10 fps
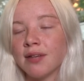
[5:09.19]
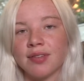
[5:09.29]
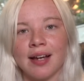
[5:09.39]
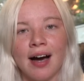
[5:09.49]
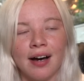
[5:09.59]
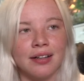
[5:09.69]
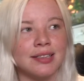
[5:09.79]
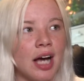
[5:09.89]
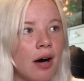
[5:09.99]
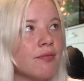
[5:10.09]
If they aren't
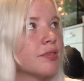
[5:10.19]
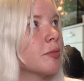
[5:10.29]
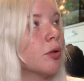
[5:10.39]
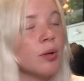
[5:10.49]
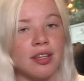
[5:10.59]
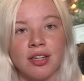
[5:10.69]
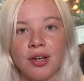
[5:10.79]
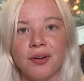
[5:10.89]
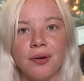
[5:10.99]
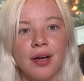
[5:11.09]
comfortable with
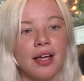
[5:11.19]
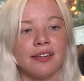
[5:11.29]
you,